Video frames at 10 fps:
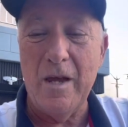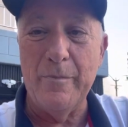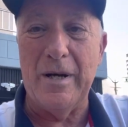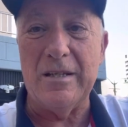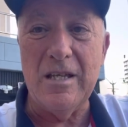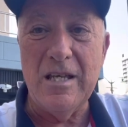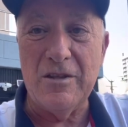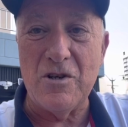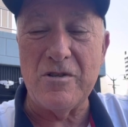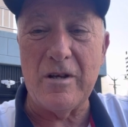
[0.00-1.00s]
but
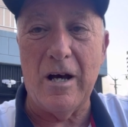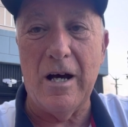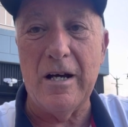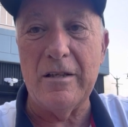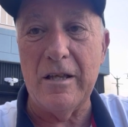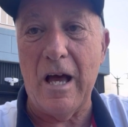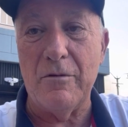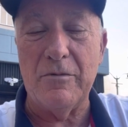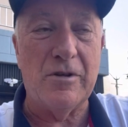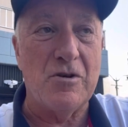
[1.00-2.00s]

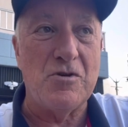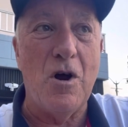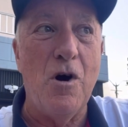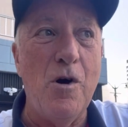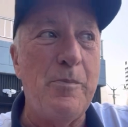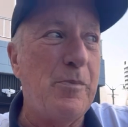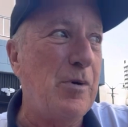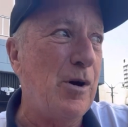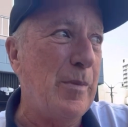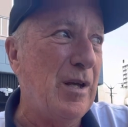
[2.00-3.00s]
there's no
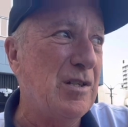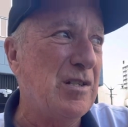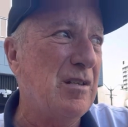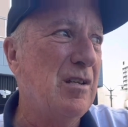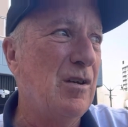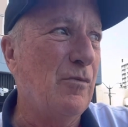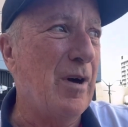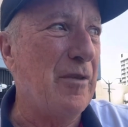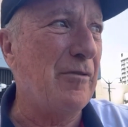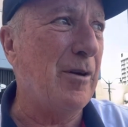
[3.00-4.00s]
permits,
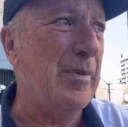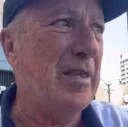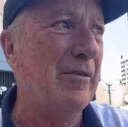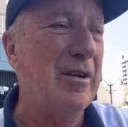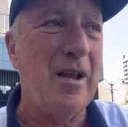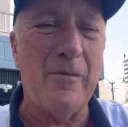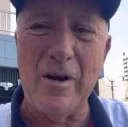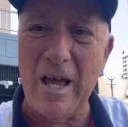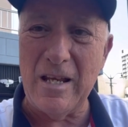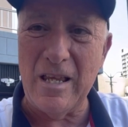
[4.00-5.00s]
whether it be there were never
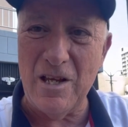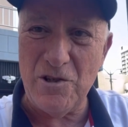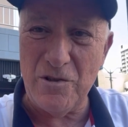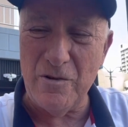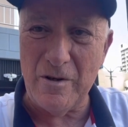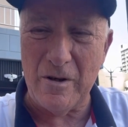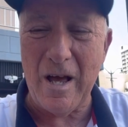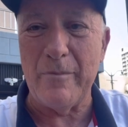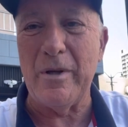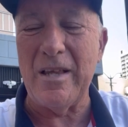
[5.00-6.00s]
any issued or
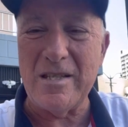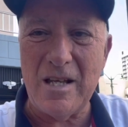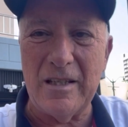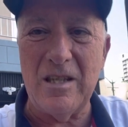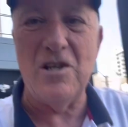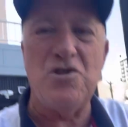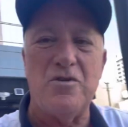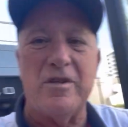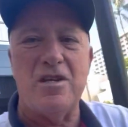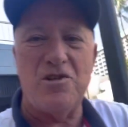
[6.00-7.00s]
not. But that's not the
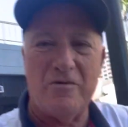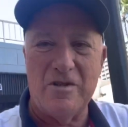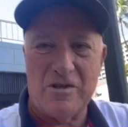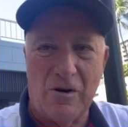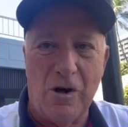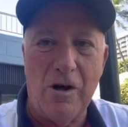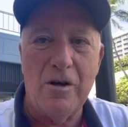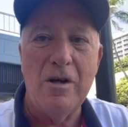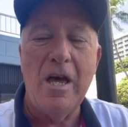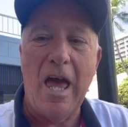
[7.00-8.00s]
issue. The issue is
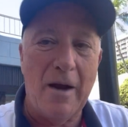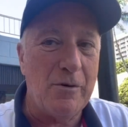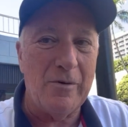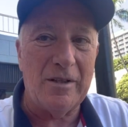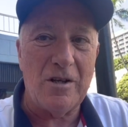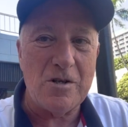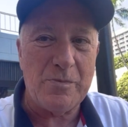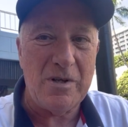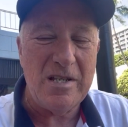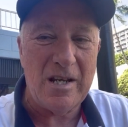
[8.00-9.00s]
everyone there's
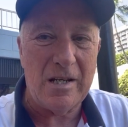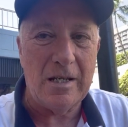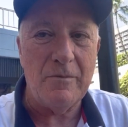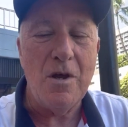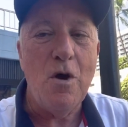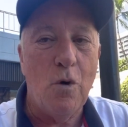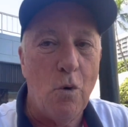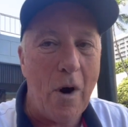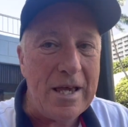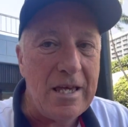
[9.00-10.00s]
presetting.
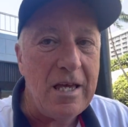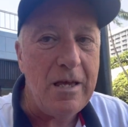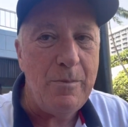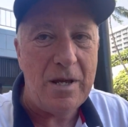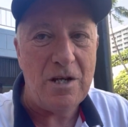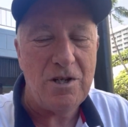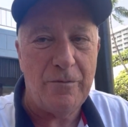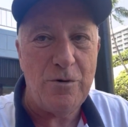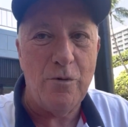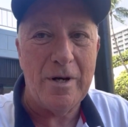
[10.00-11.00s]
Waikiki Beach,
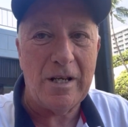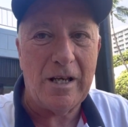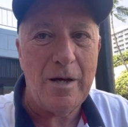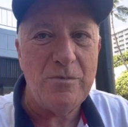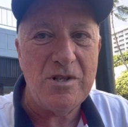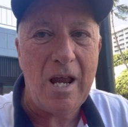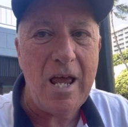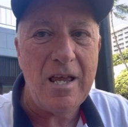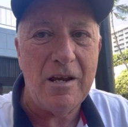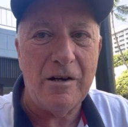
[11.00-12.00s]
if you want to come
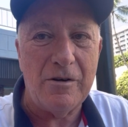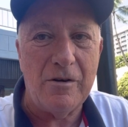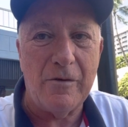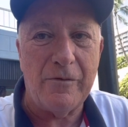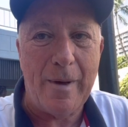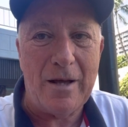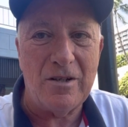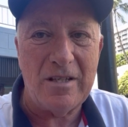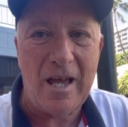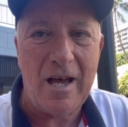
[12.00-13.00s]
stay here and you're from out
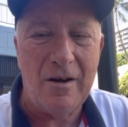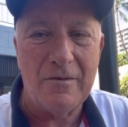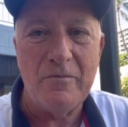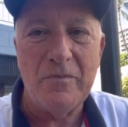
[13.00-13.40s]
of town,